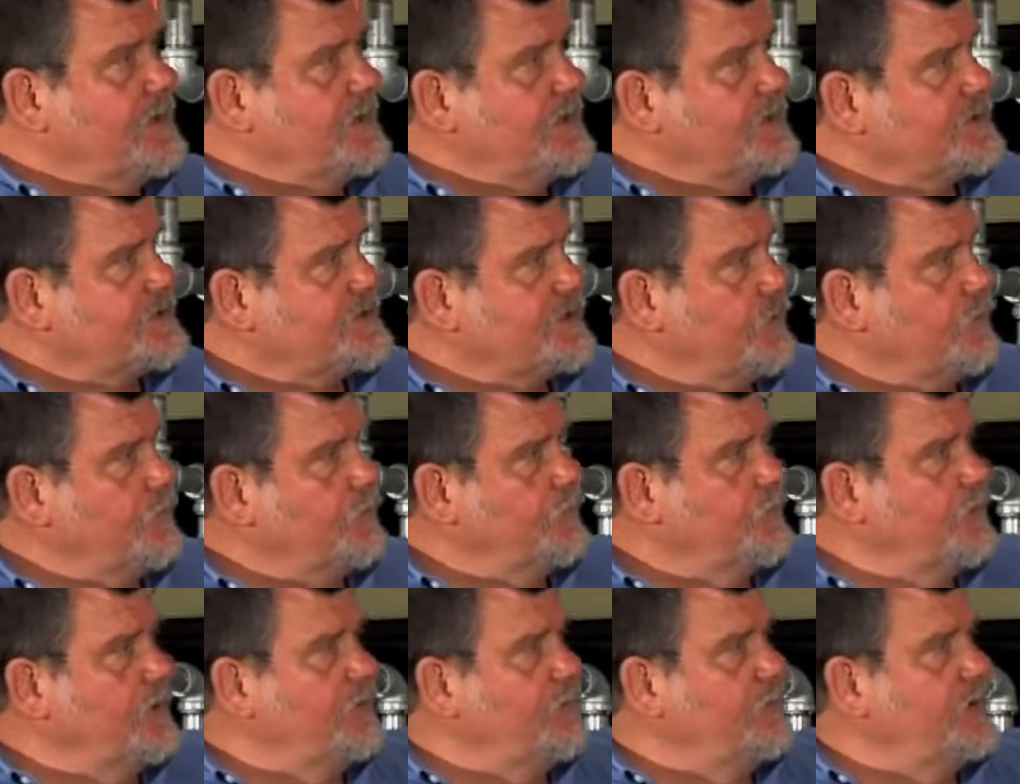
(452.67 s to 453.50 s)
So
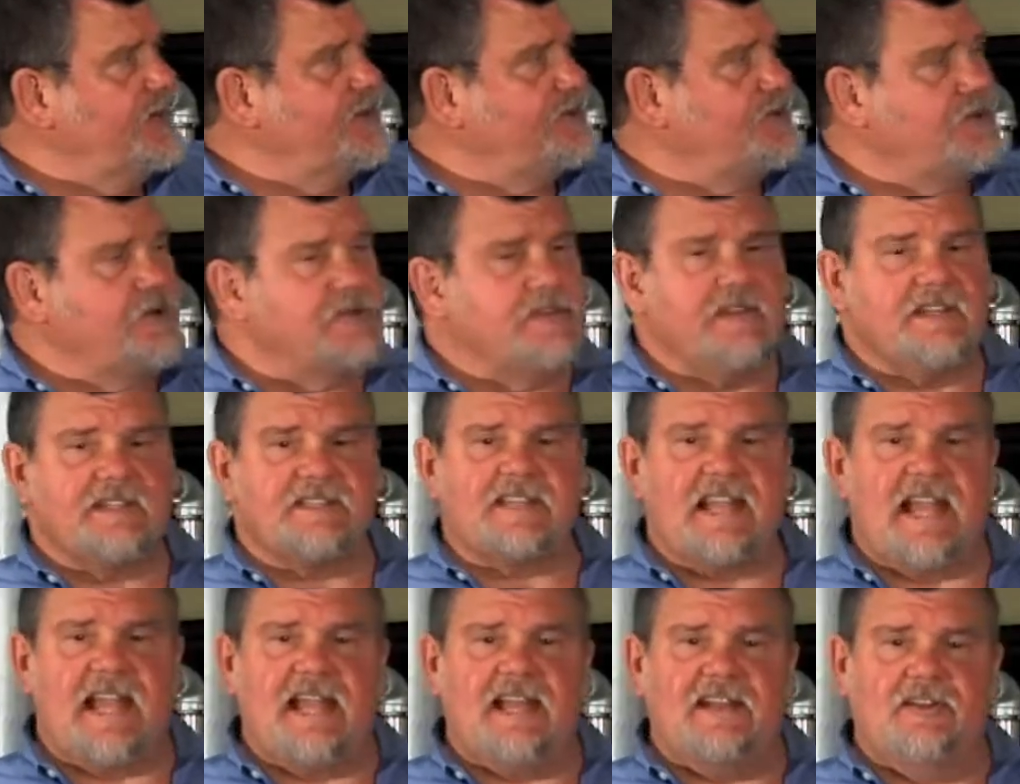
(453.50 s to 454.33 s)
when we turn
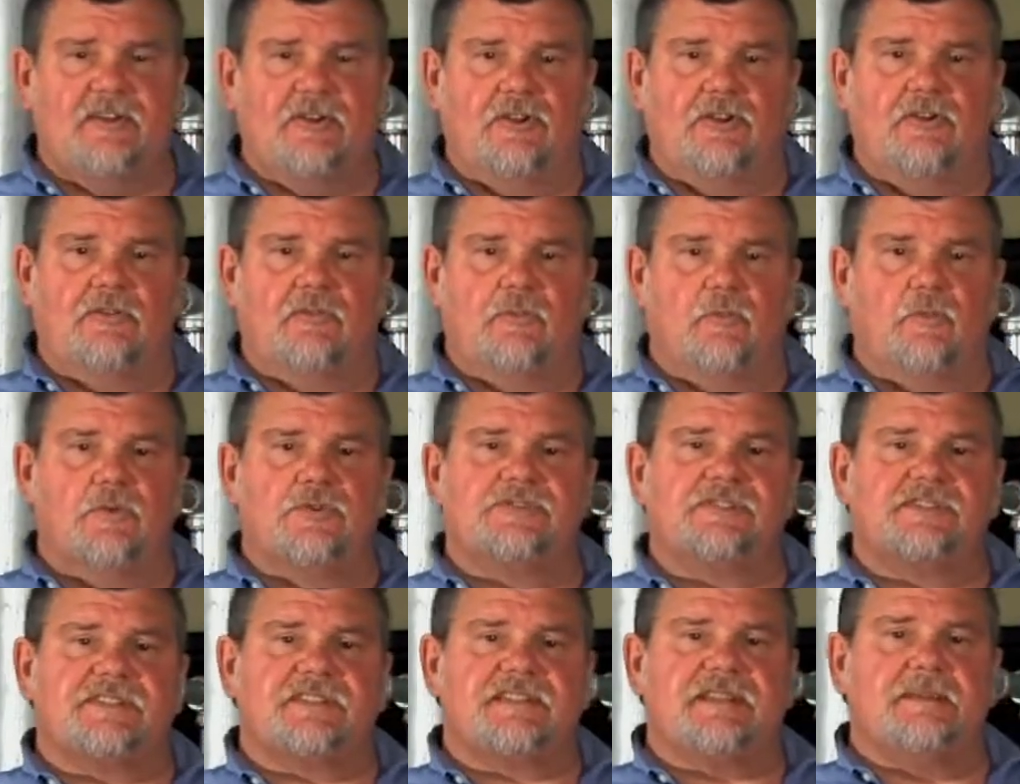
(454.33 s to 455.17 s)
this handle, we're
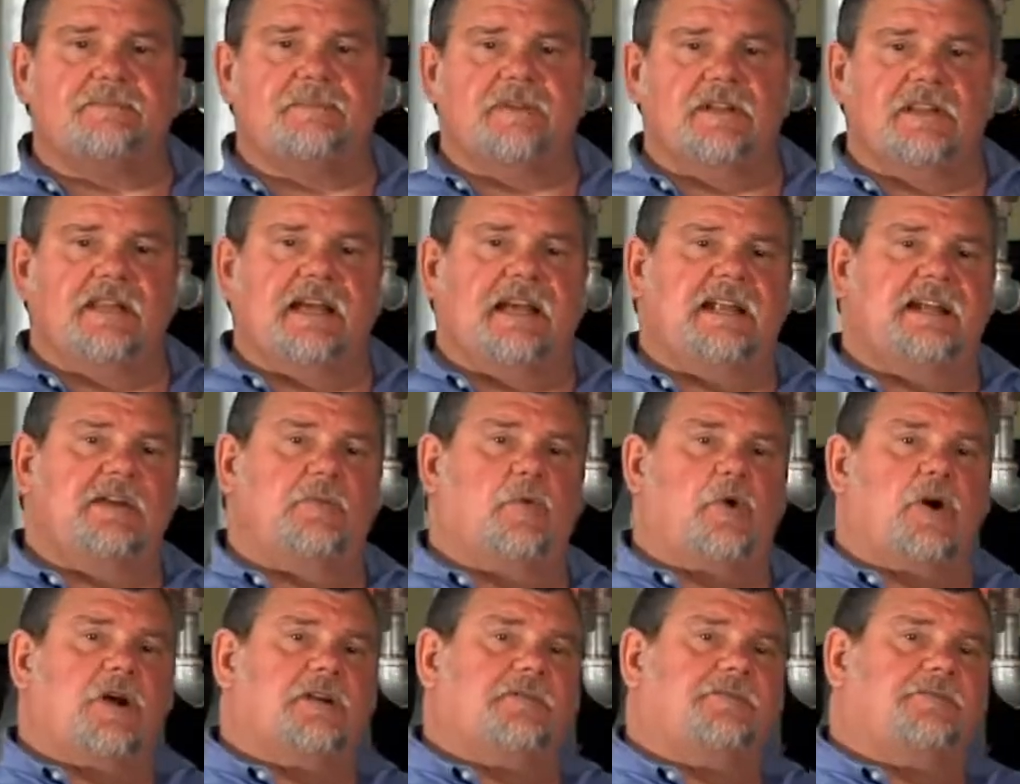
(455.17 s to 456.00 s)
simulating
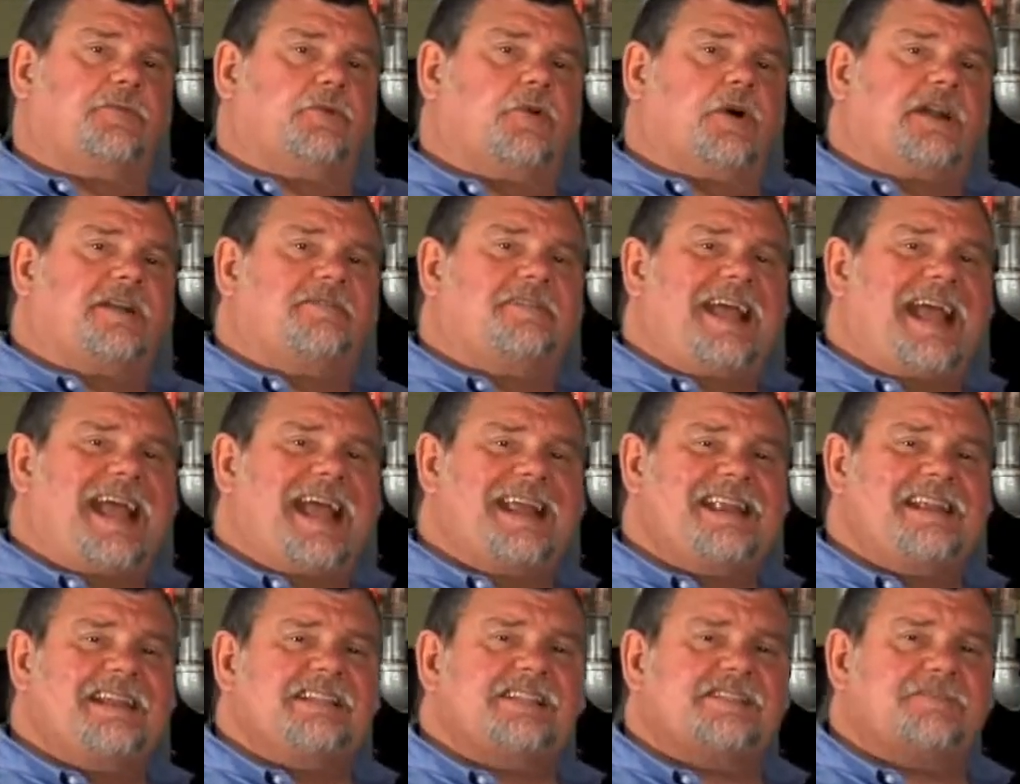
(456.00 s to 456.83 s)
water flow out of
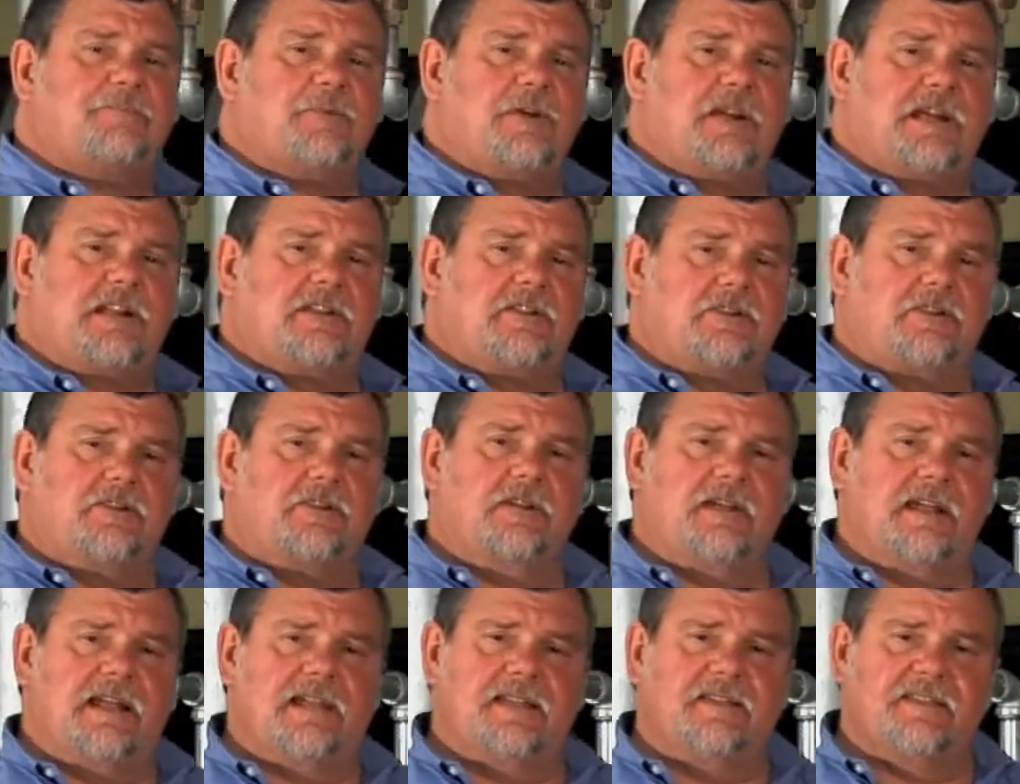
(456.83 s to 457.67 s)
any
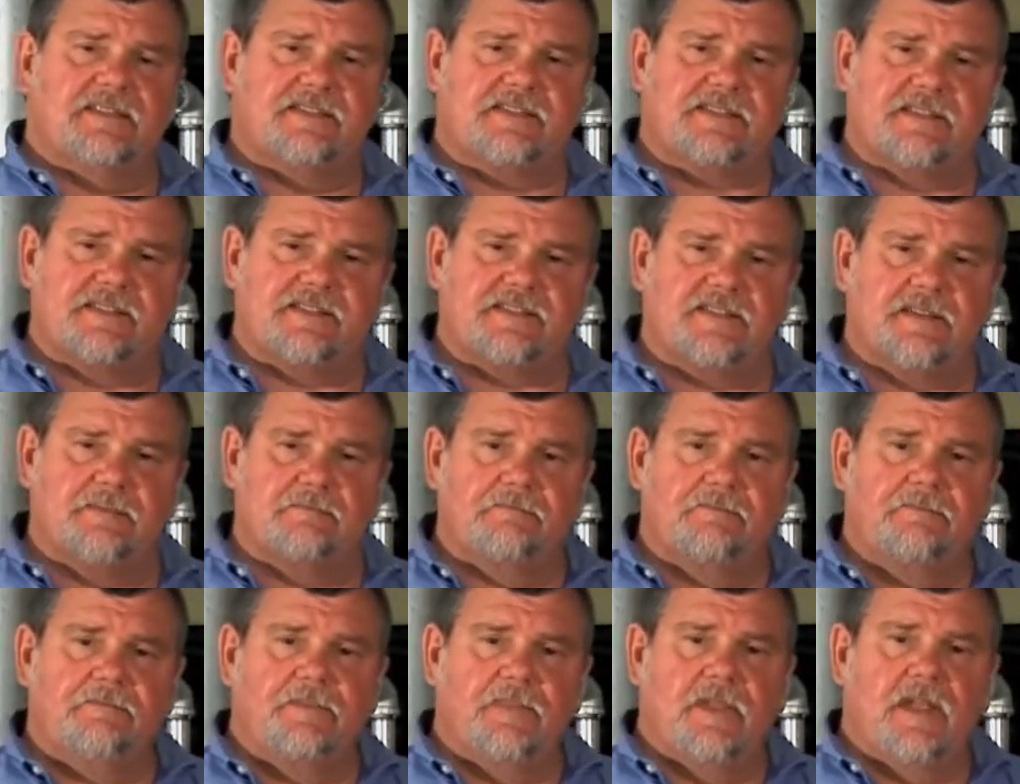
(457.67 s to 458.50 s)
sprinkler in the
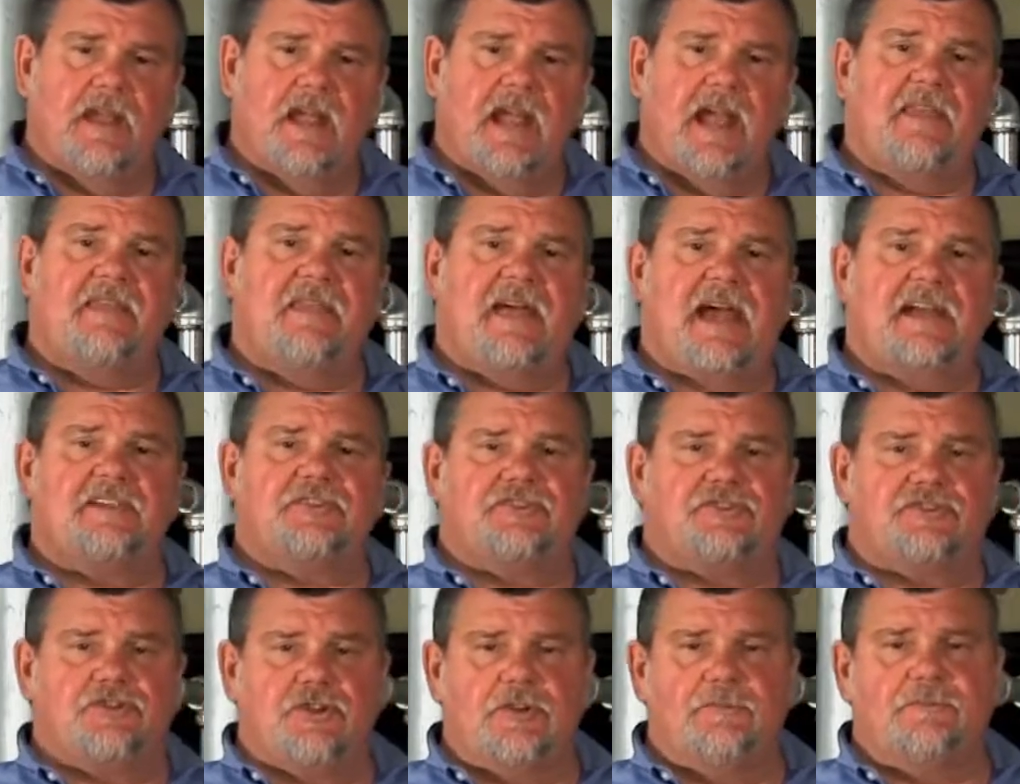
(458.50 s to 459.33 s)
system, and that
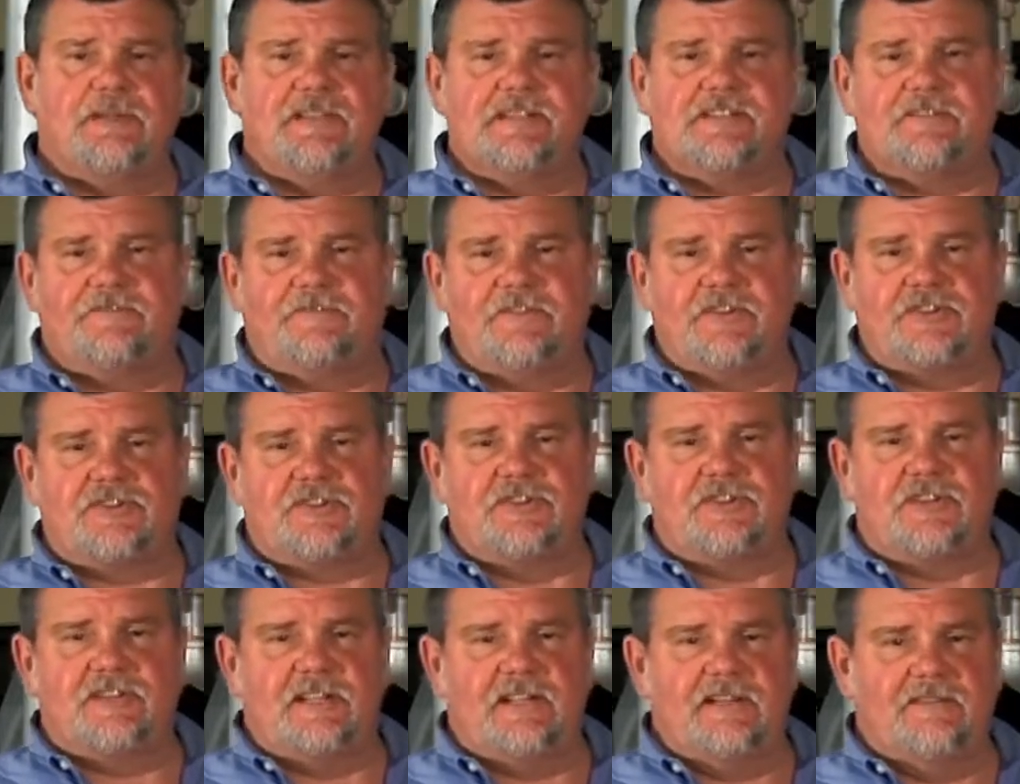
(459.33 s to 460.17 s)
should be
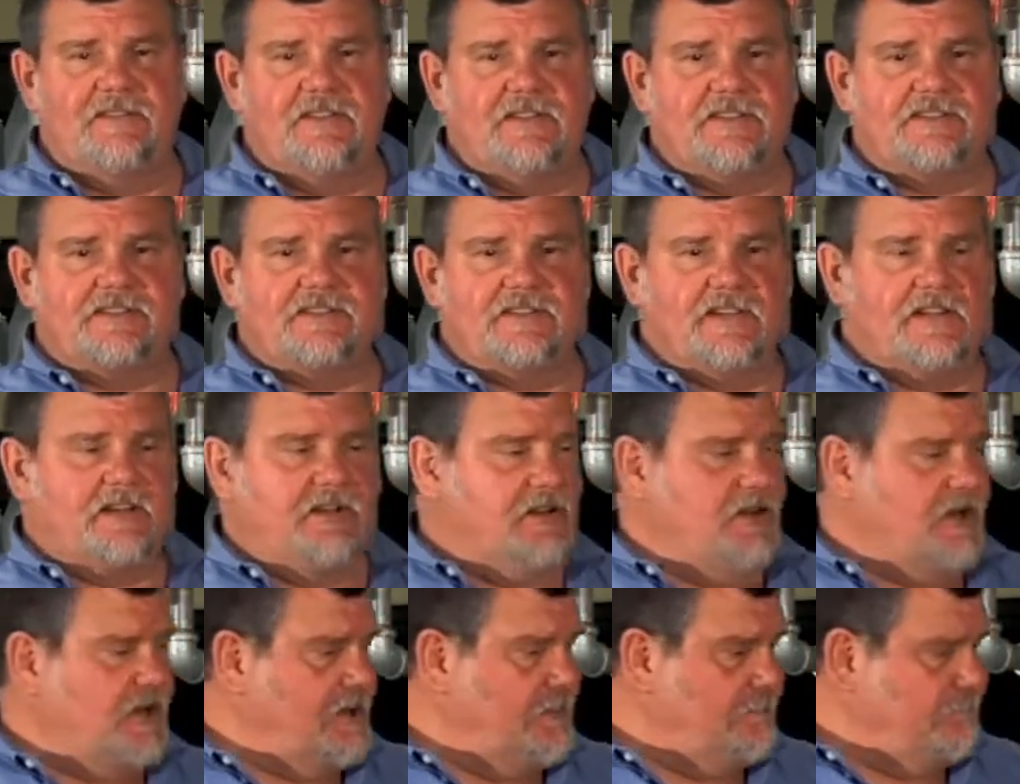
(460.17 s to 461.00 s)
sufficient to give us an
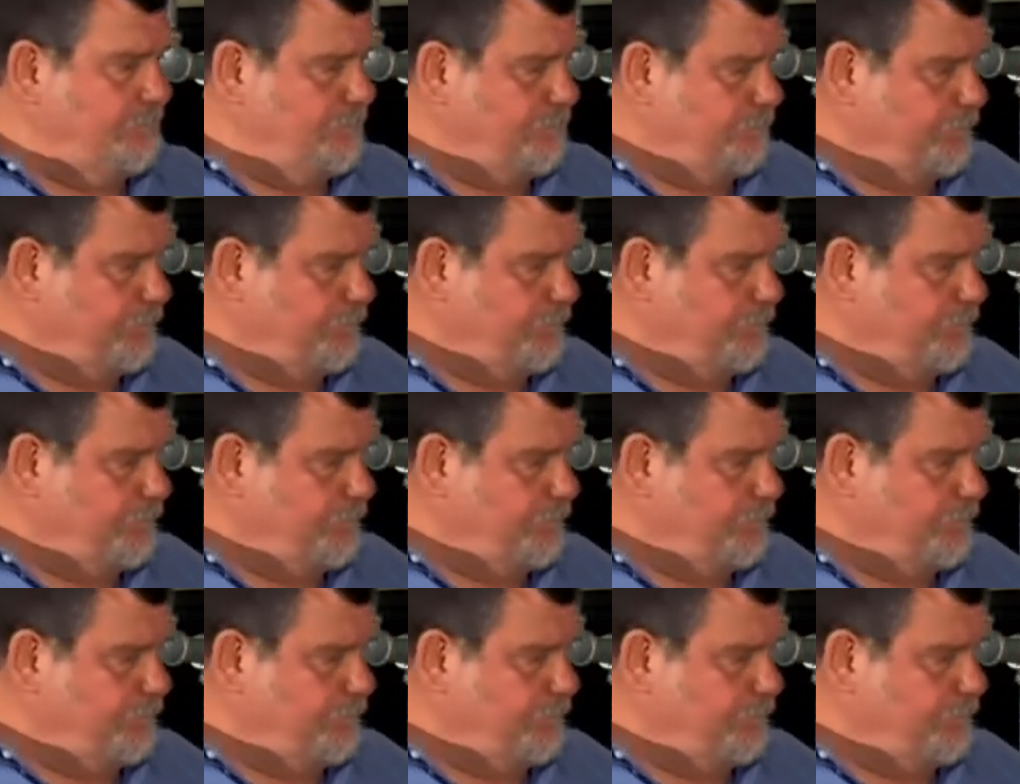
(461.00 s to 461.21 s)
alarm.